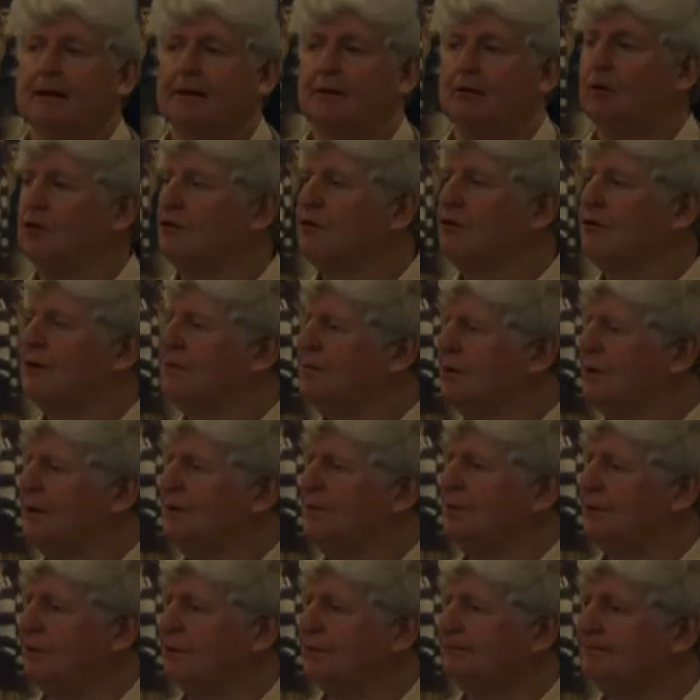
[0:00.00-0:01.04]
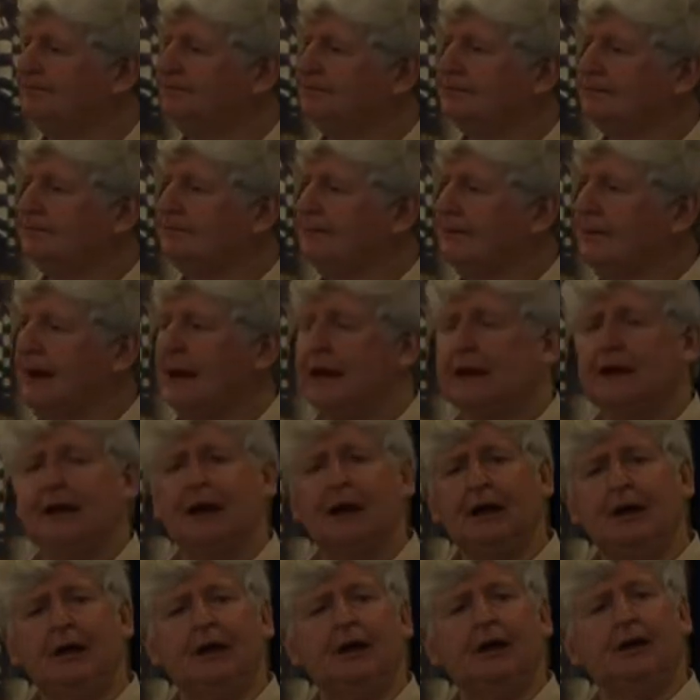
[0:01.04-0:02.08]
Ordinary people
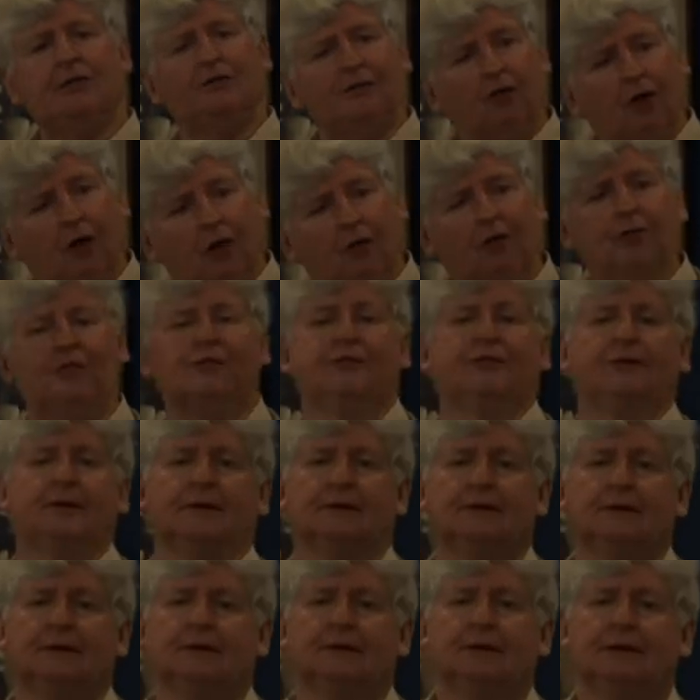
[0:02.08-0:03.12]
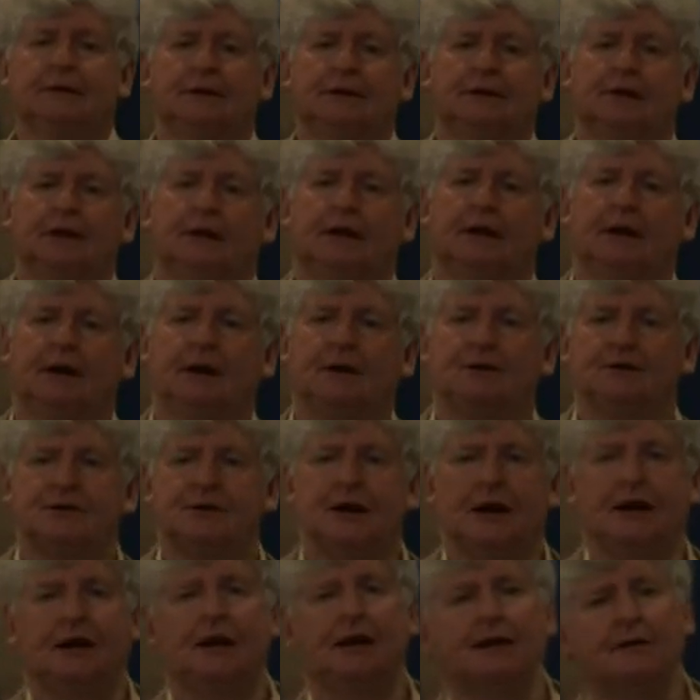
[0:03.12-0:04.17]
getting involved in
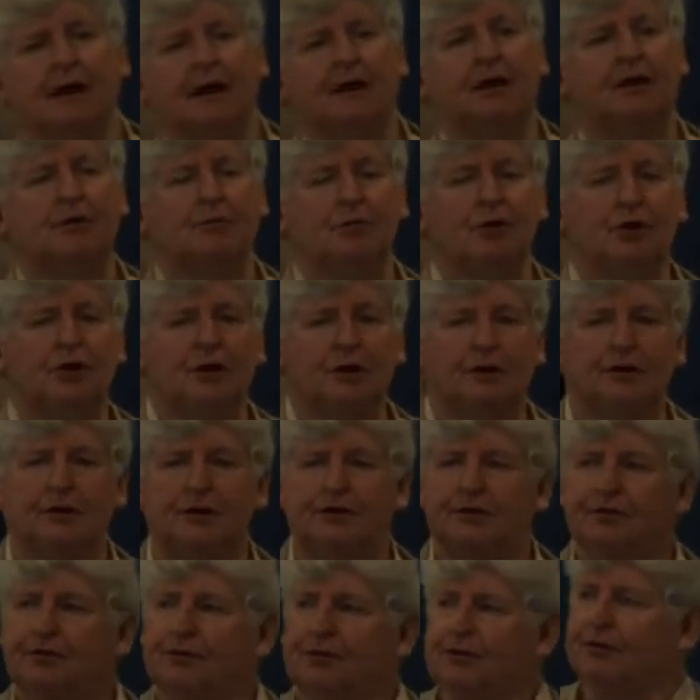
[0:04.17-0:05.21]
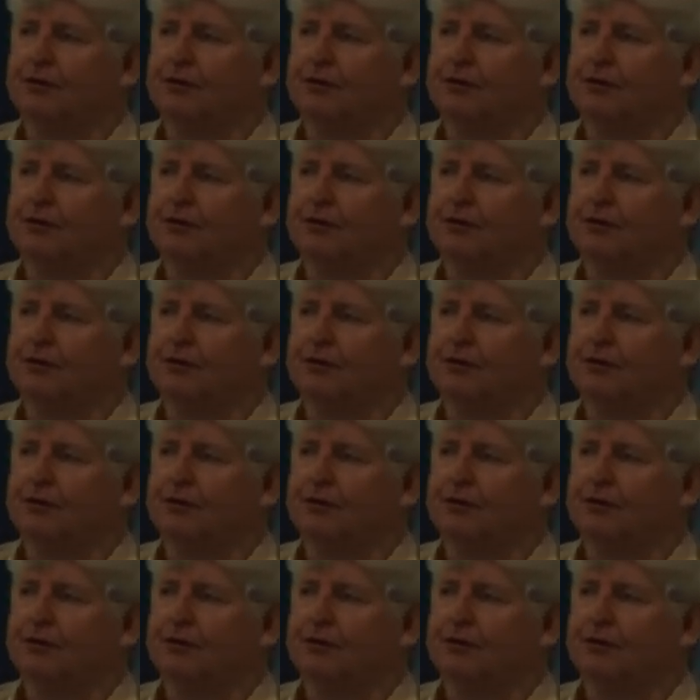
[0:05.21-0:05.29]
taking that community in a different